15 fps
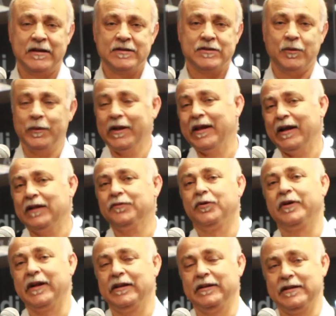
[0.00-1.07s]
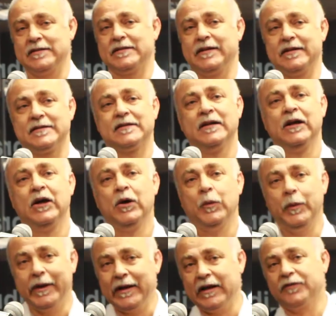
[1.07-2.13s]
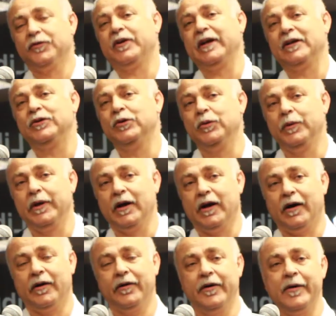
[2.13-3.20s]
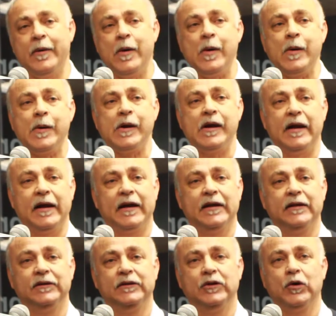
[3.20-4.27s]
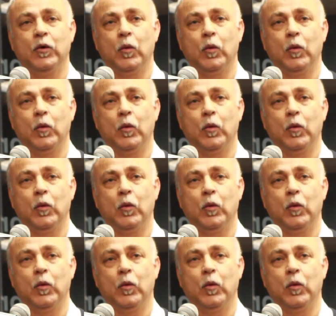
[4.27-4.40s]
So we cannot forget these things. We cannot forget who we are and